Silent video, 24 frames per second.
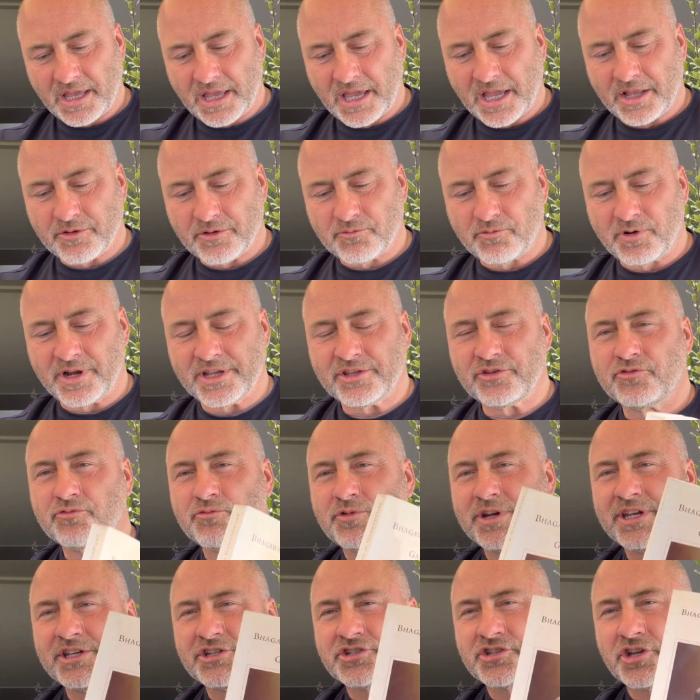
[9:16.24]
And when you
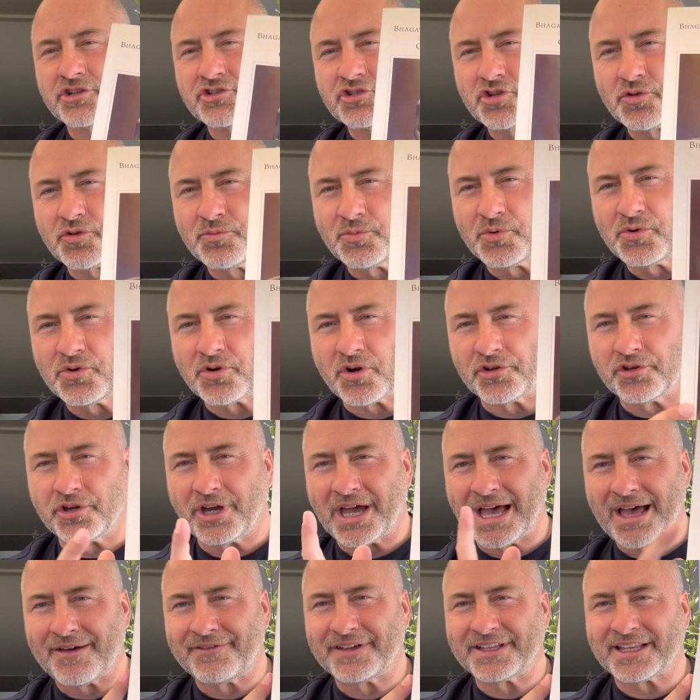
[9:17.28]
reach such a book, or you
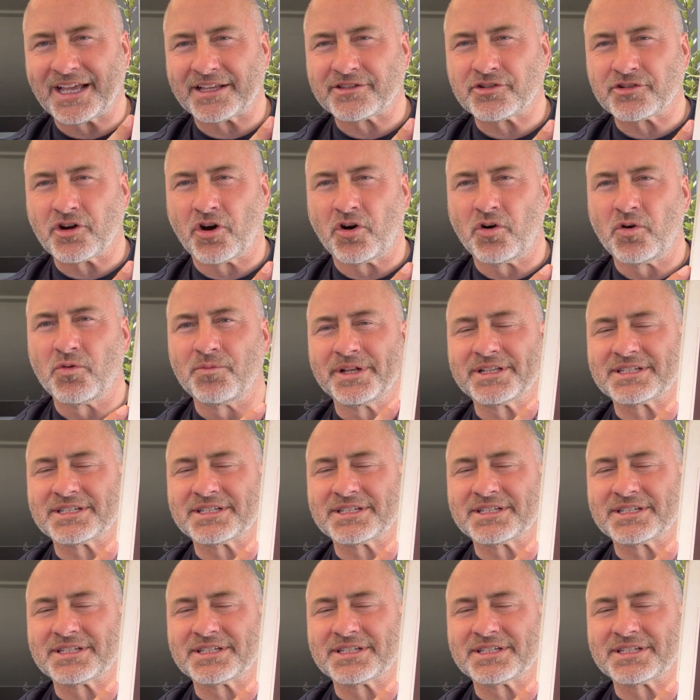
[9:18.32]
have it at home,